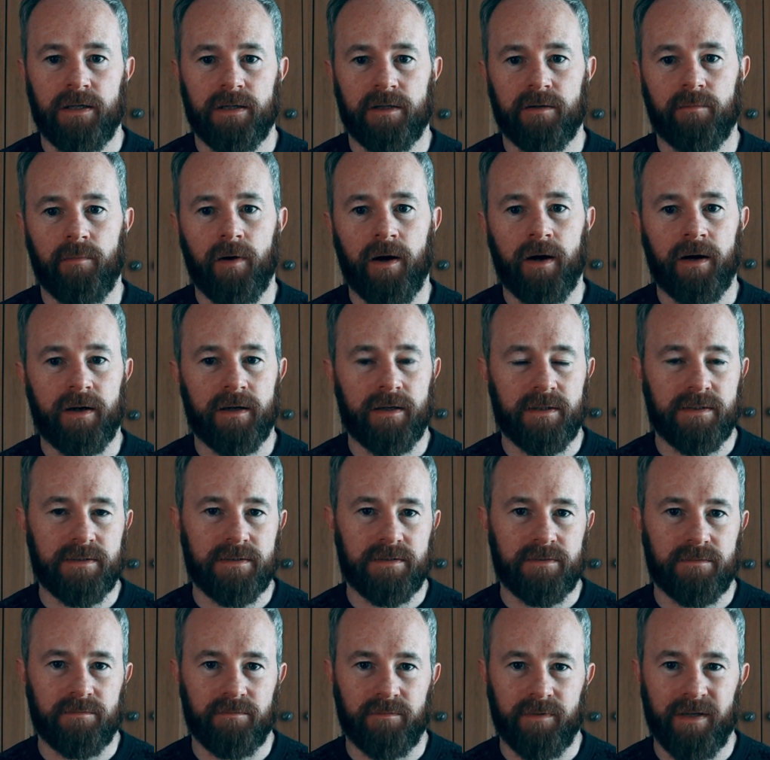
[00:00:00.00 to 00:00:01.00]
the
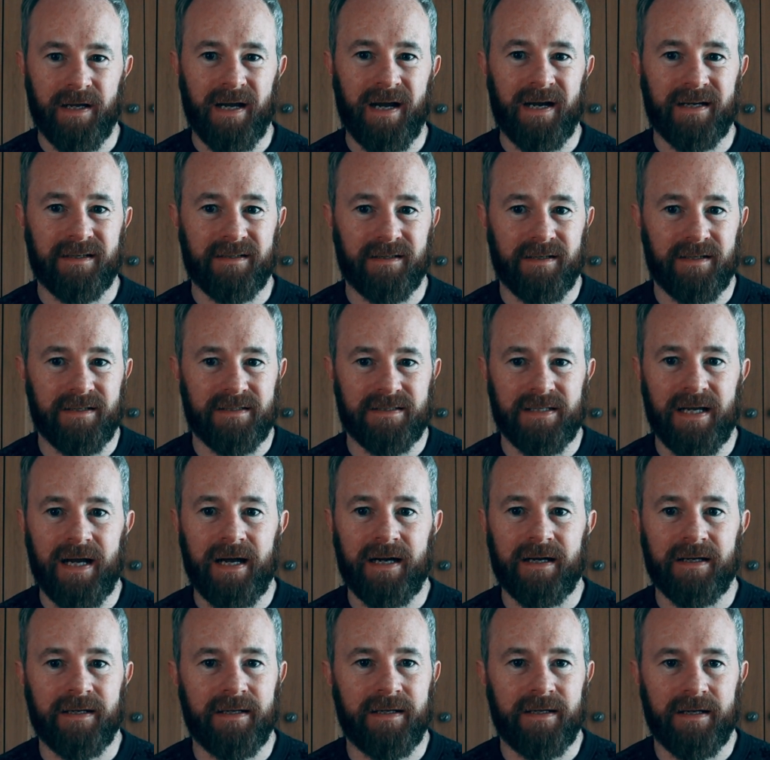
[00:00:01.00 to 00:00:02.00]
markets react
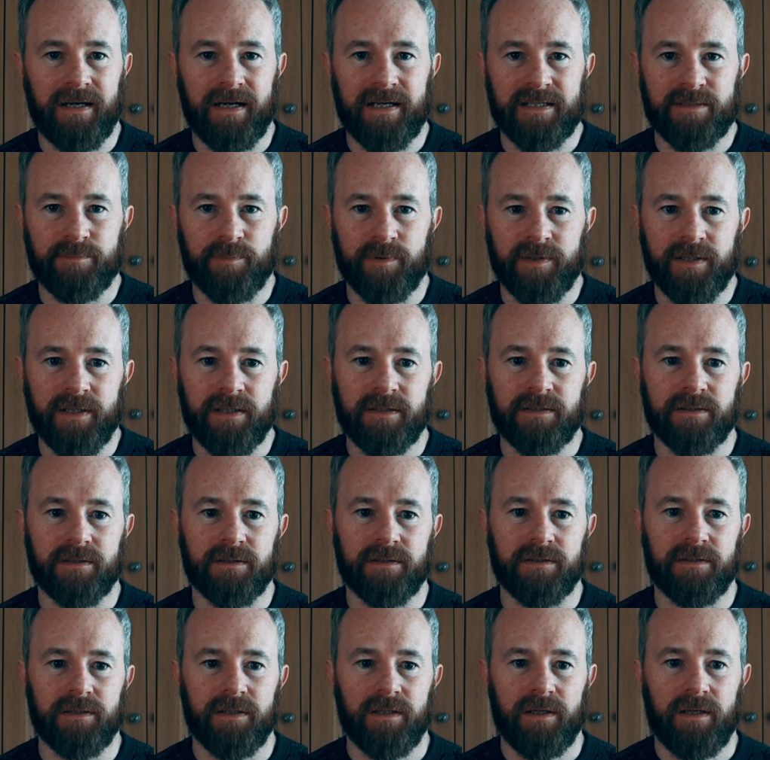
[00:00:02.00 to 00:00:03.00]
exactly as
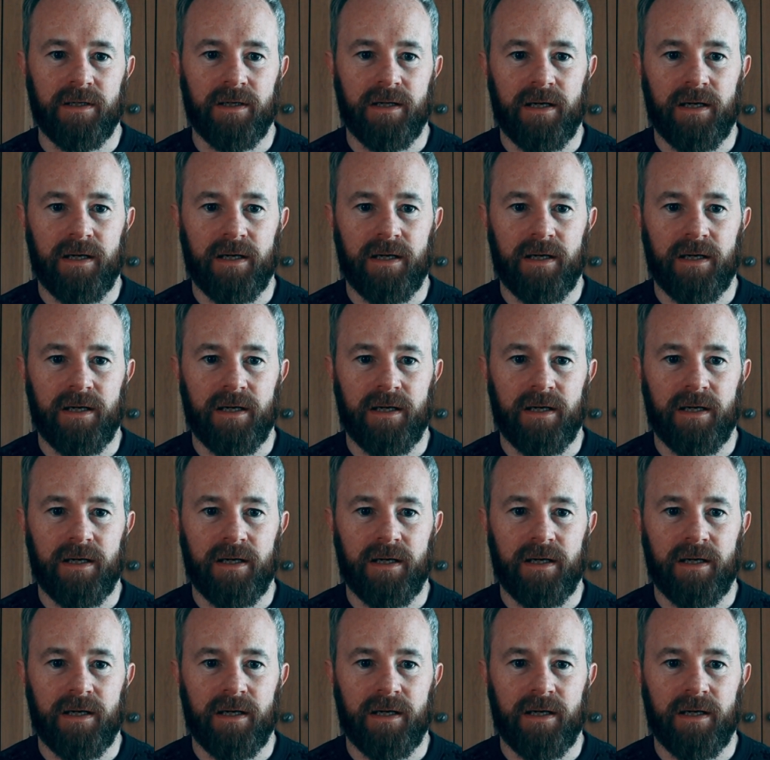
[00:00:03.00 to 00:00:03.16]
predicted